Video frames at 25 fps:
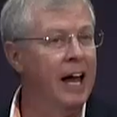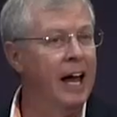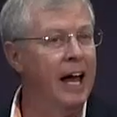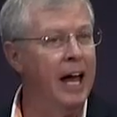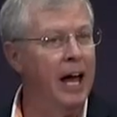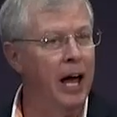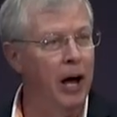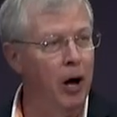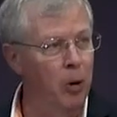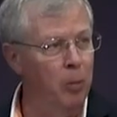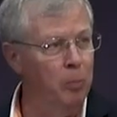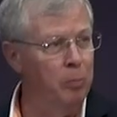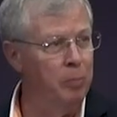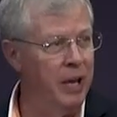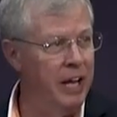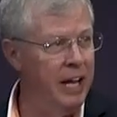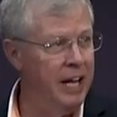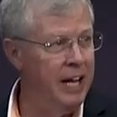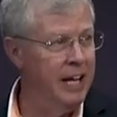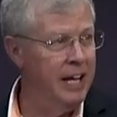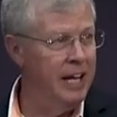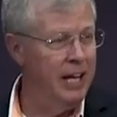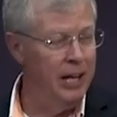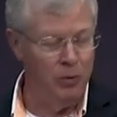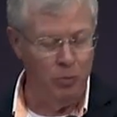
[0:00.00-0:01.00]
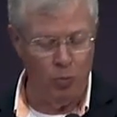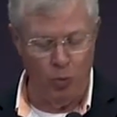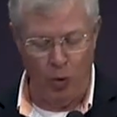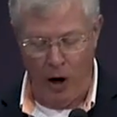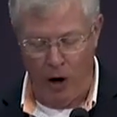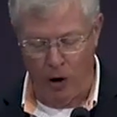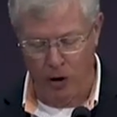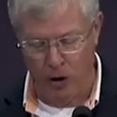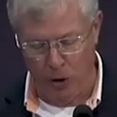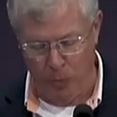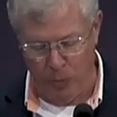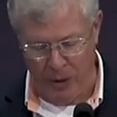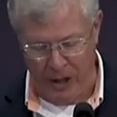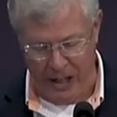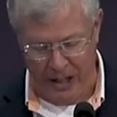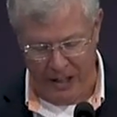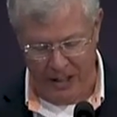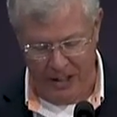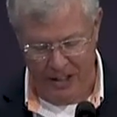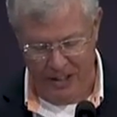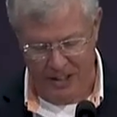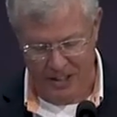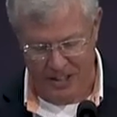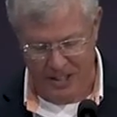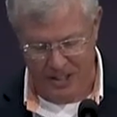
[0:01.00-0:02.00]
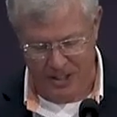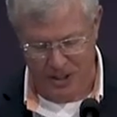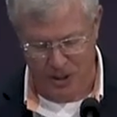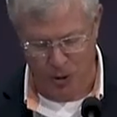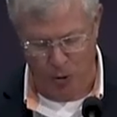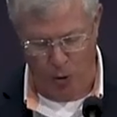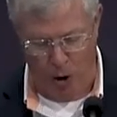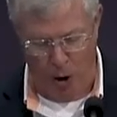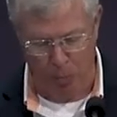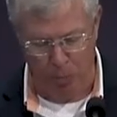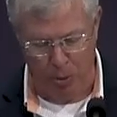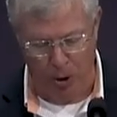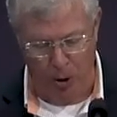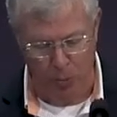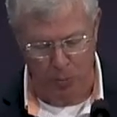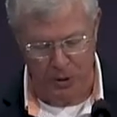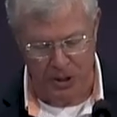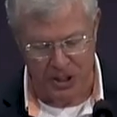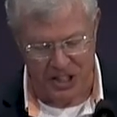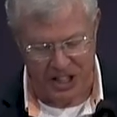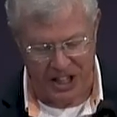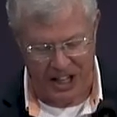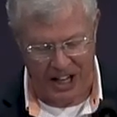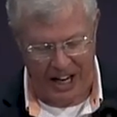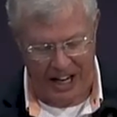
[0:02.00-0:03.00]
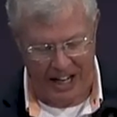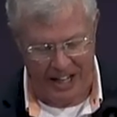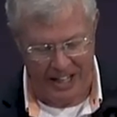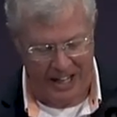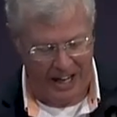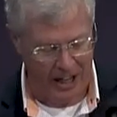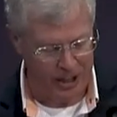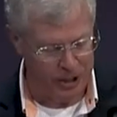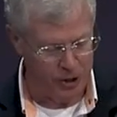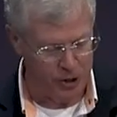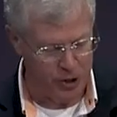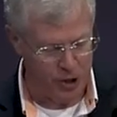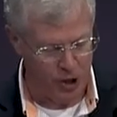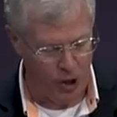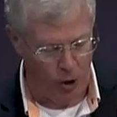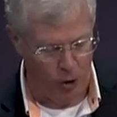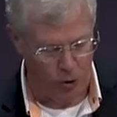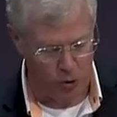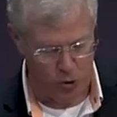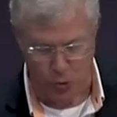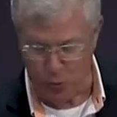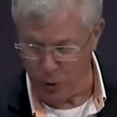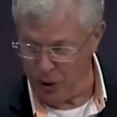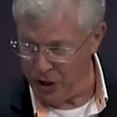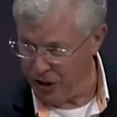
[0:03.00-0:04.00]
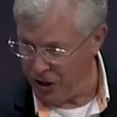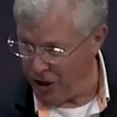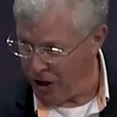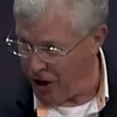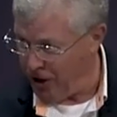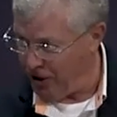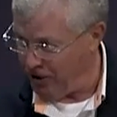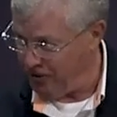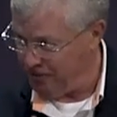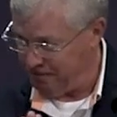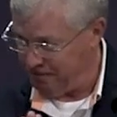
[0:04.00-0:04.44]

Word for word: Help me in welcoming to our pulpit today, Dr. Charles Swindoll.